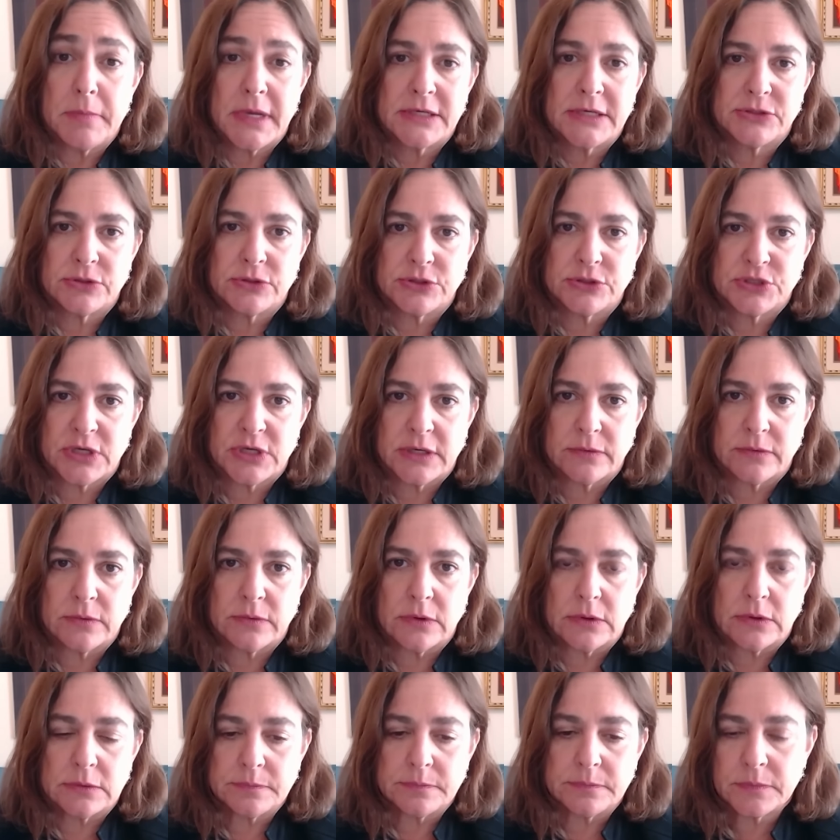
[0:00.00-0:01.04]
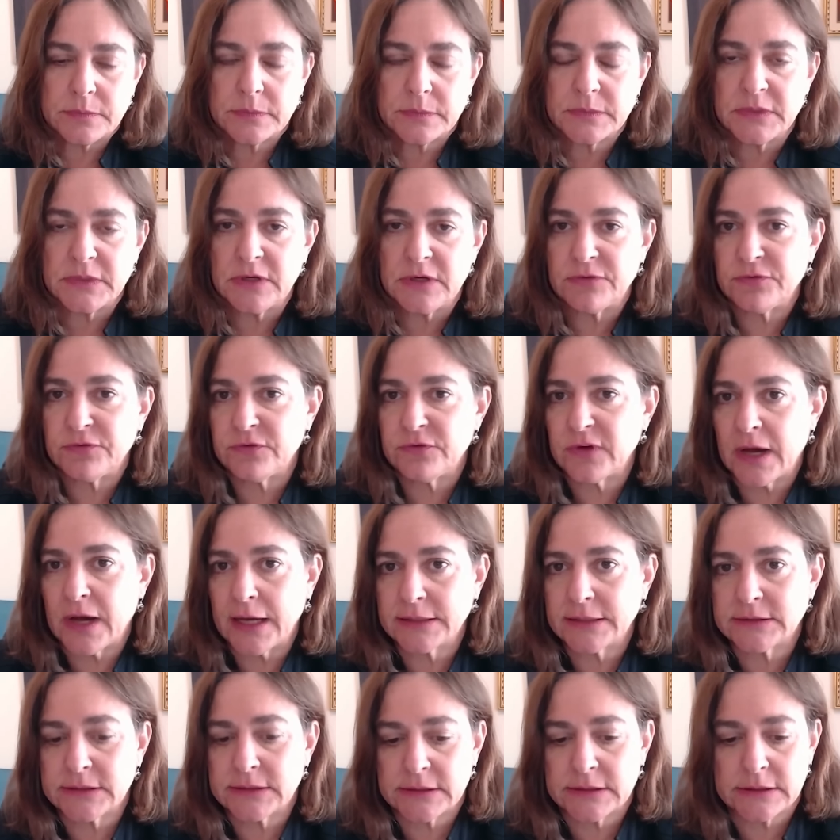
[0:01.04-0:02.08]
Major General
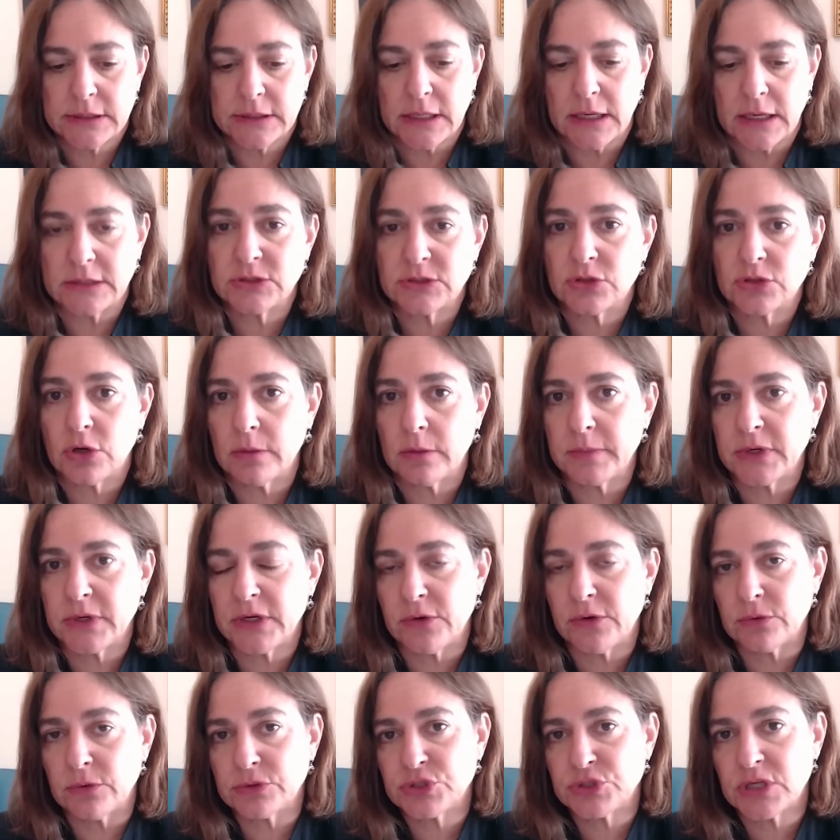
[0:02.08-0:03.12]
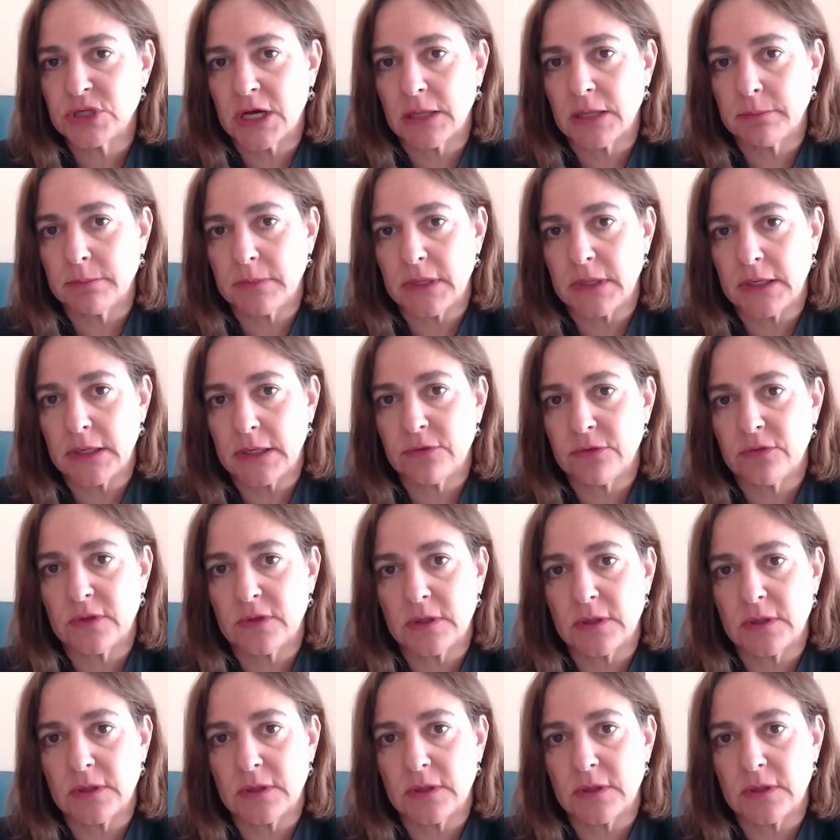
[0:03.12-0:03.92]
Yifat Tomer Yerushalmi,